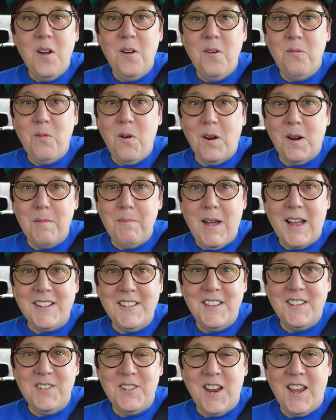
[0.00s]
Welcome back
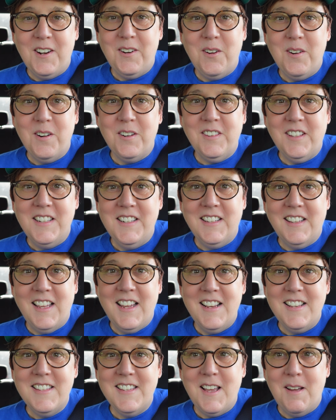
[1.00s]
to the channel Earthly Delights.